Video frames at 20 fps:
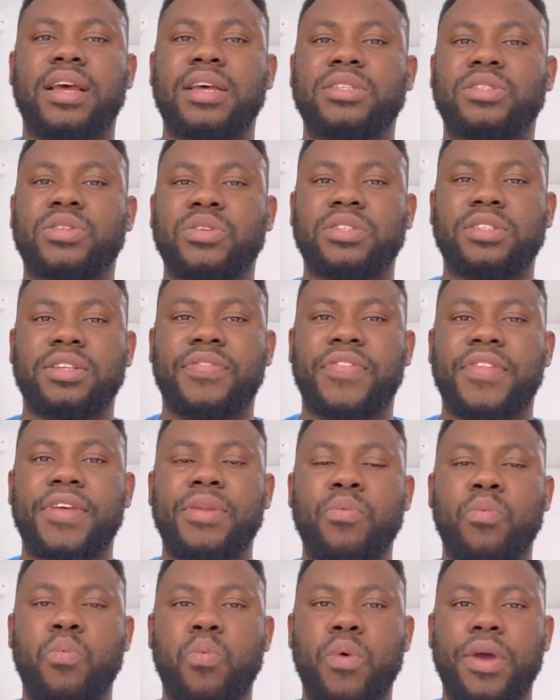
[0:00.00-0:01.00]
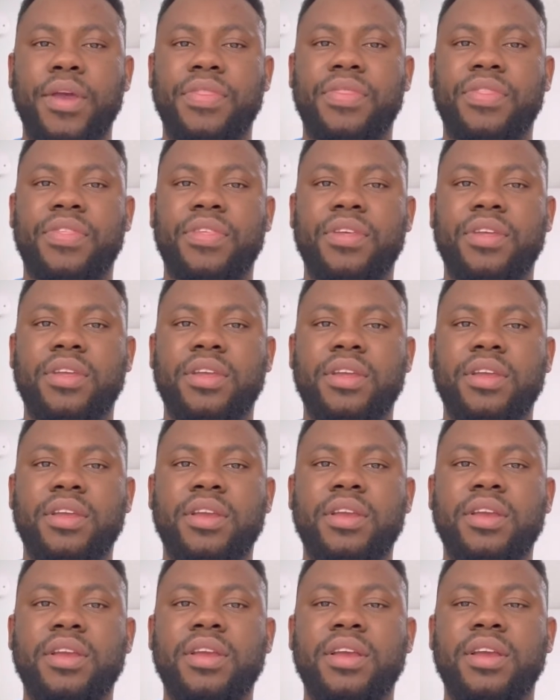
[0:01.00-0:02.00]
associated with
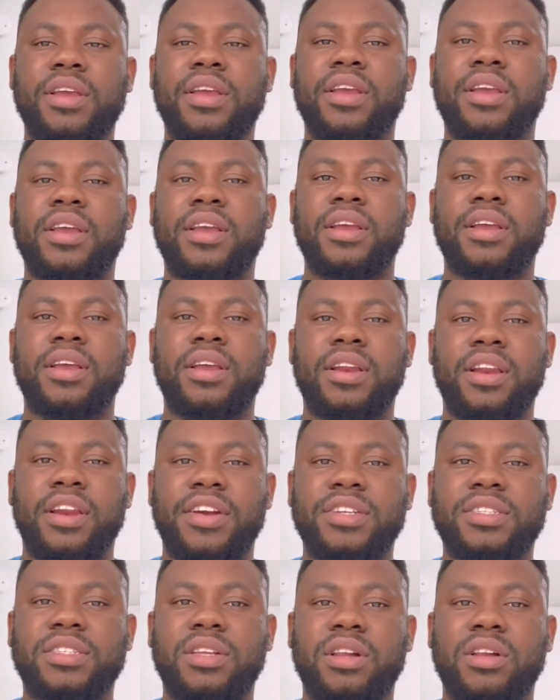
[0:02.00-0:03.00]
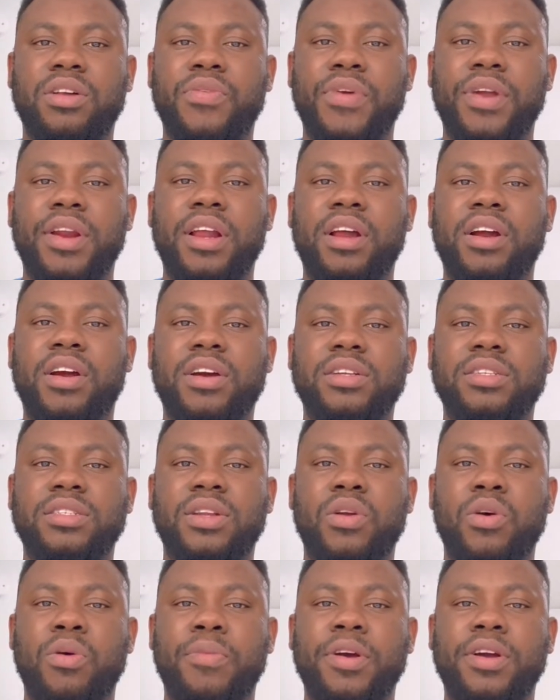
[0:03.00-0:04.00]
clear cell renal
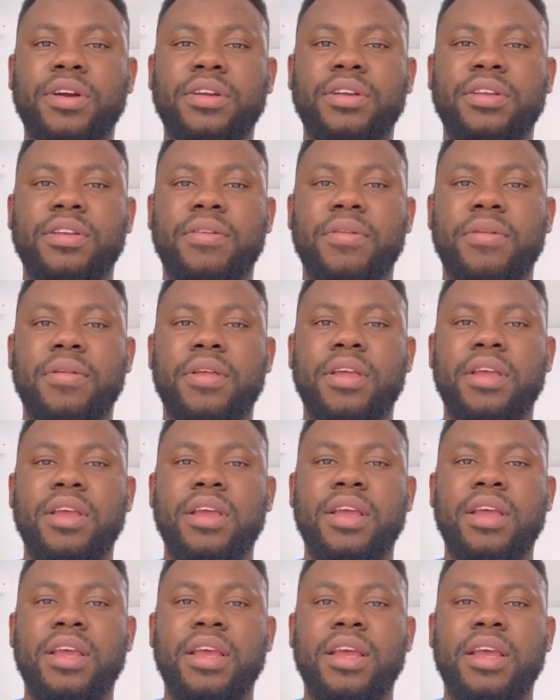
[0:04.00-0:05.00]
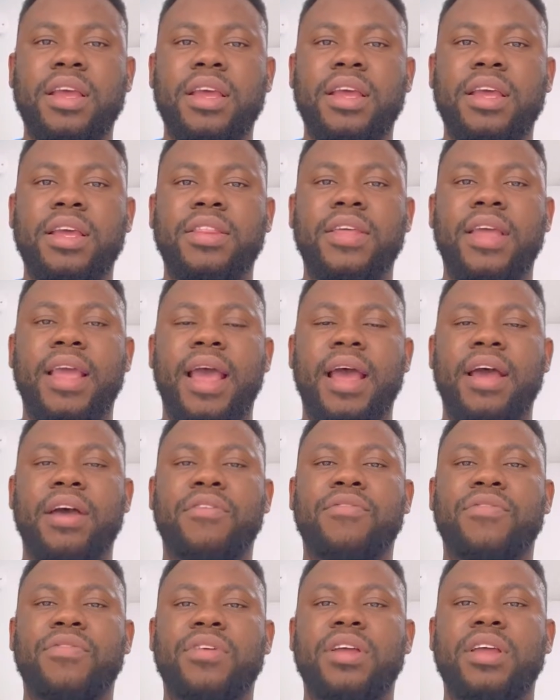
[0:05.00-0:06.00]
carcinoma. They
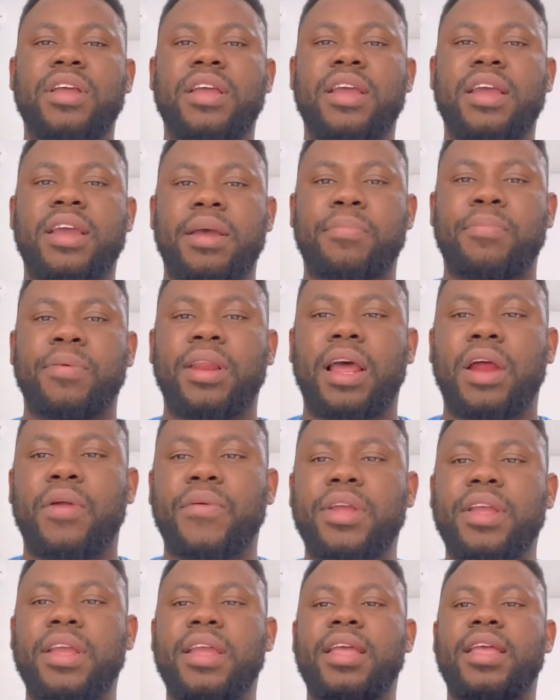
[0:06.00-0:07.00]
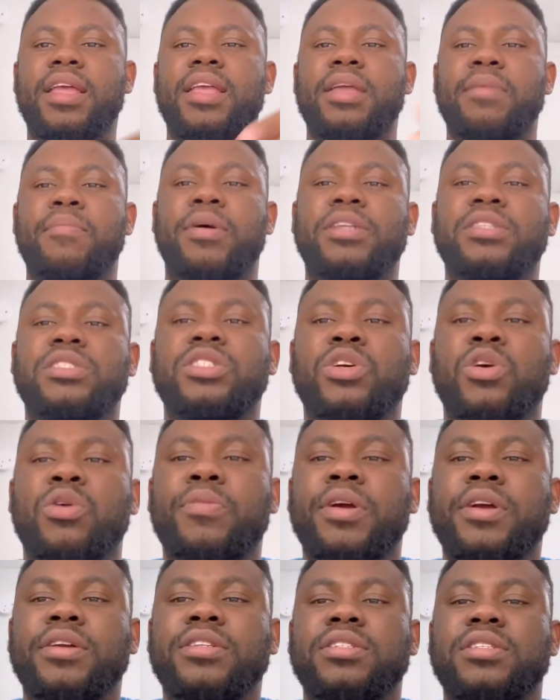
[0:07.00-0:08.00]
have capillary
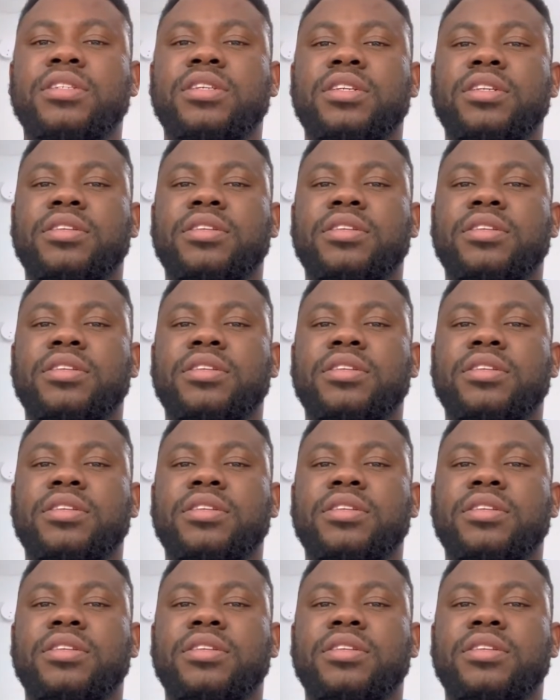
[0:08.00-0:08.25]
hemangiomas.